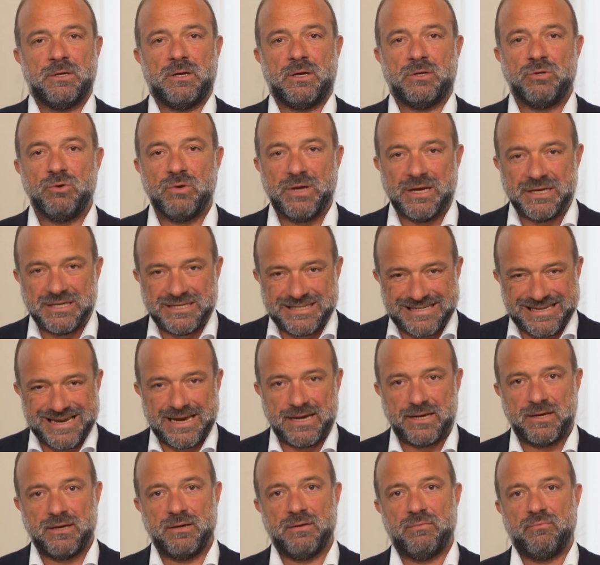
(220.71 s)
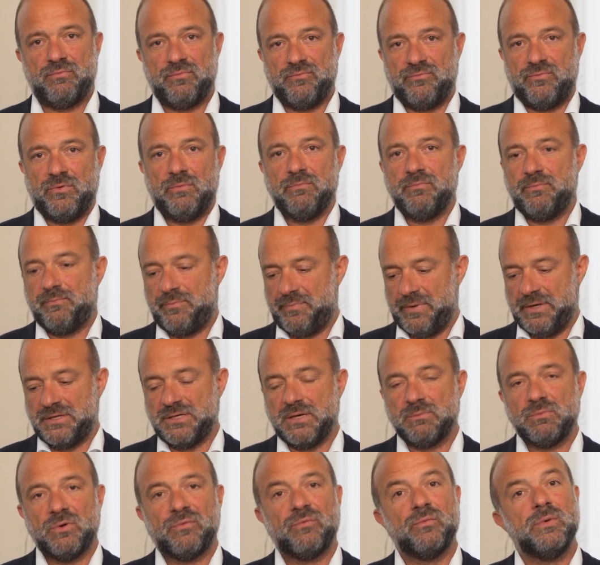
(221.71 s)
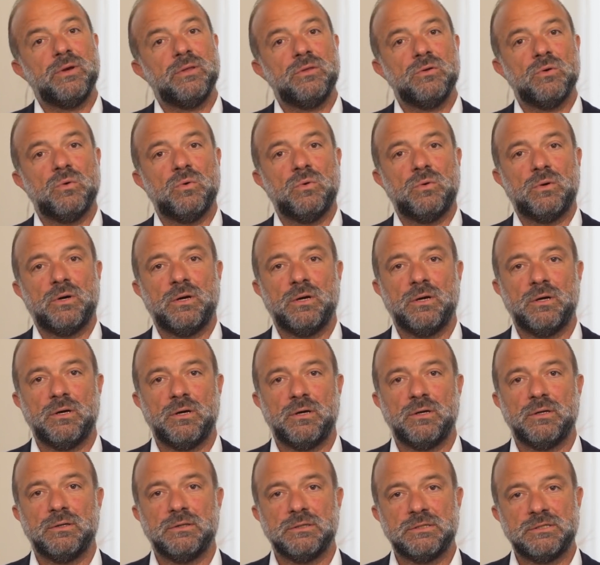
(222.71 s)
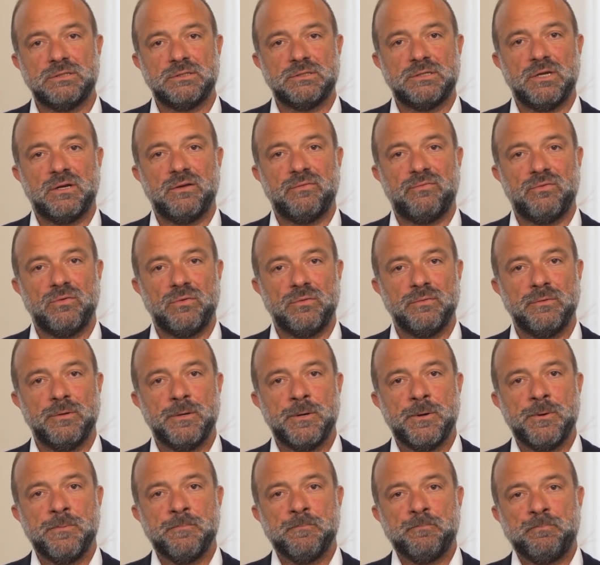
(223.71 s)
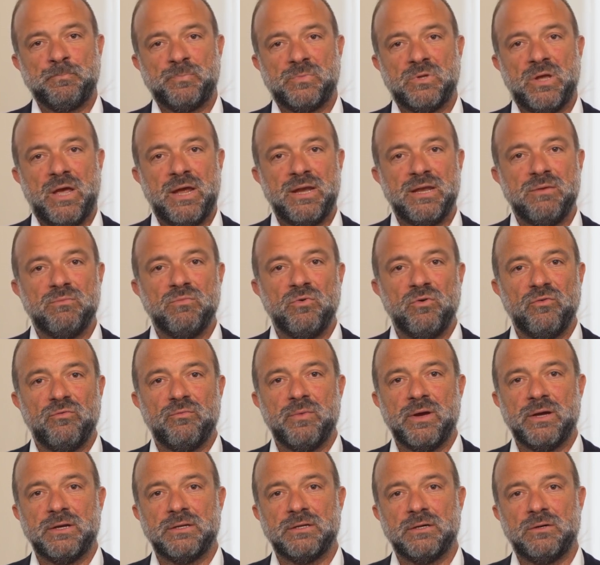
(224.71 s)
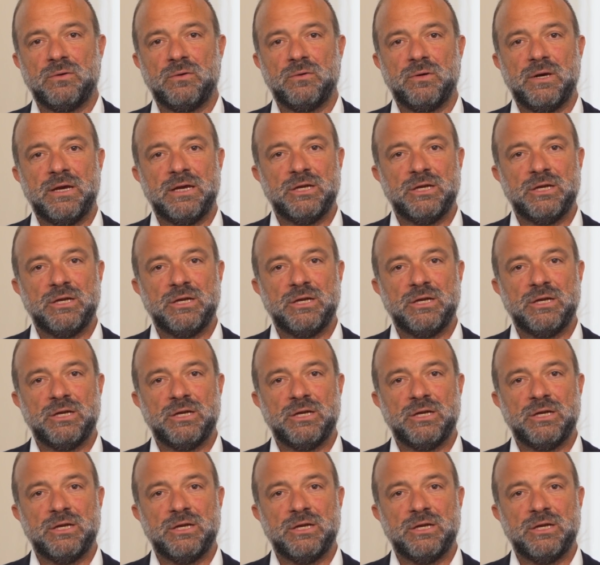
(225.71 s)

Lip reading: and you can check from, for example, with your telephone, any movement or